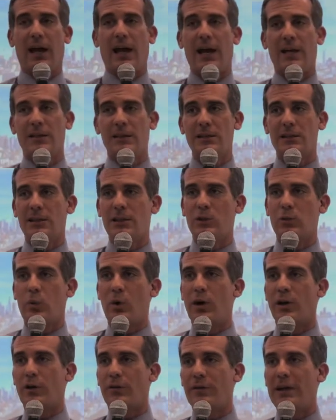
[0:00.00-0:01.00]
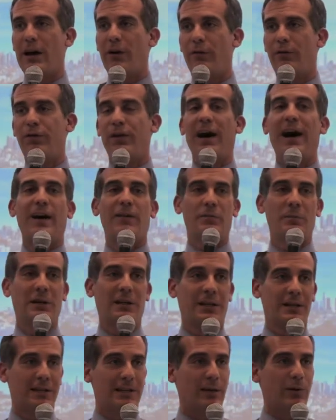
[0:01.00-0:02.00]
And this is one of now 5
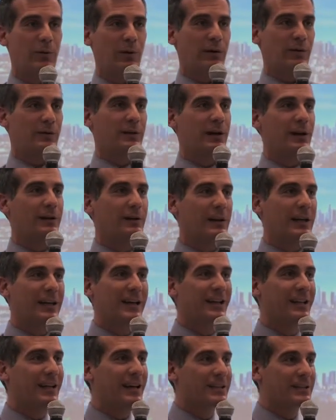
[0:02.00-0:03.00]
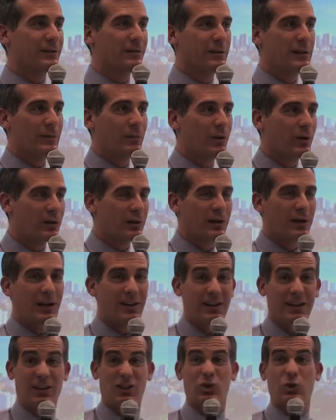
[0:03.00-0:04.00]
meetings that we've done that collectively more than,
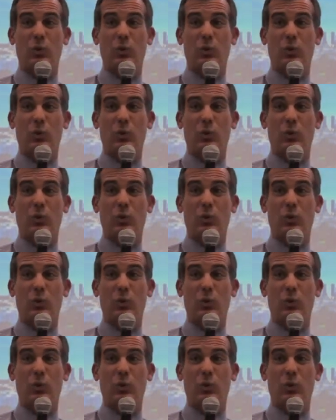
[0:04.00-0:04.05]
I think,